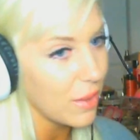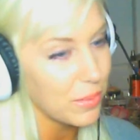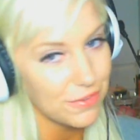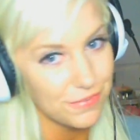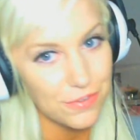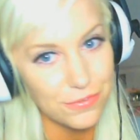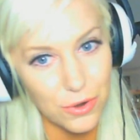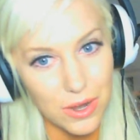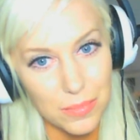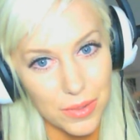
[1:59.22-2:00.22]
got pretty fit
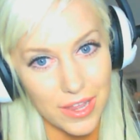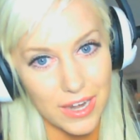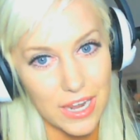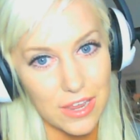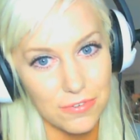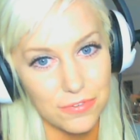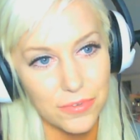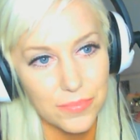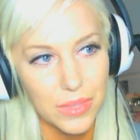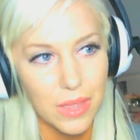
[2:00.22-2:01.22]
for it, but if
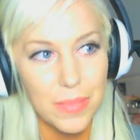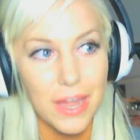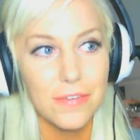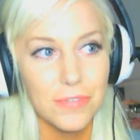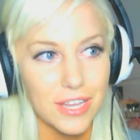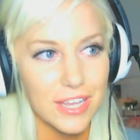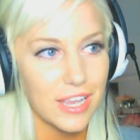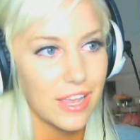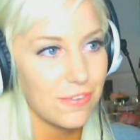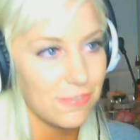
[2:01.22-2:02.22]
Ben Affleck can
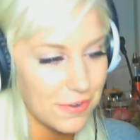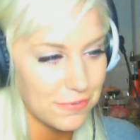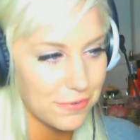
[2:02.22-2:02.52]
get fit